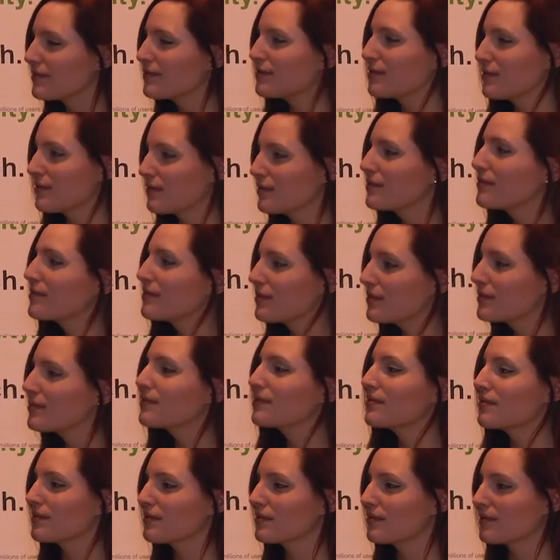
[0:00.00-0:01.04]

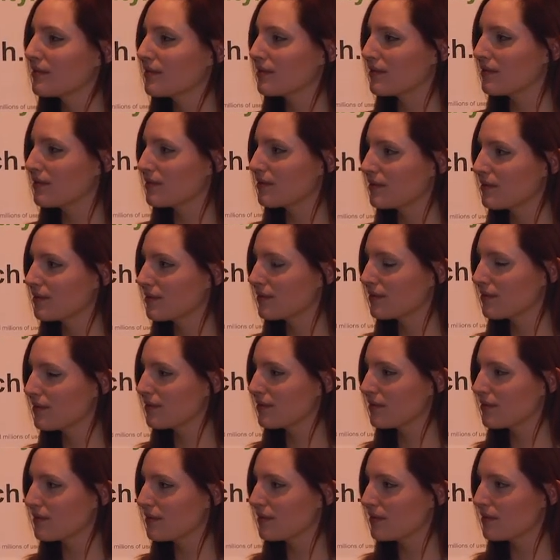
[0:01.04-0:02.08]

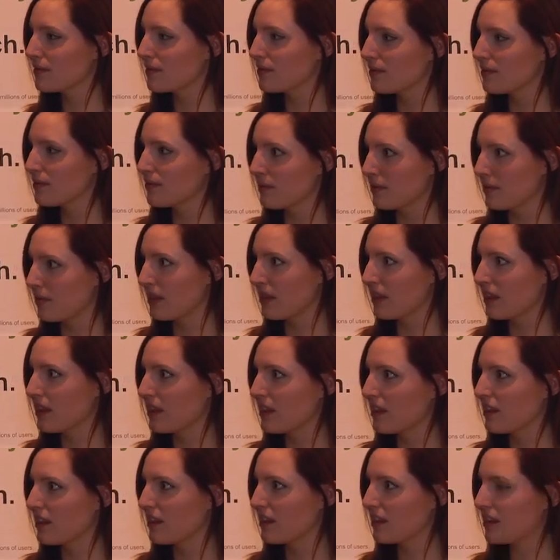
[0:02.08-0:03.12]

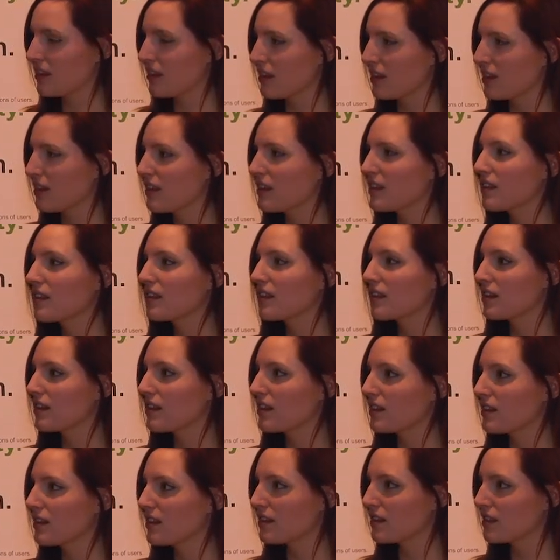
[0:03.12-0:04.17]

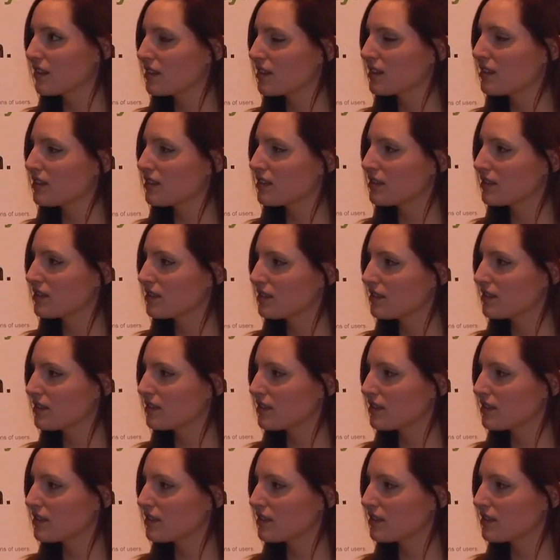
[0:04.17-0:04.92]
The person shown says nothing.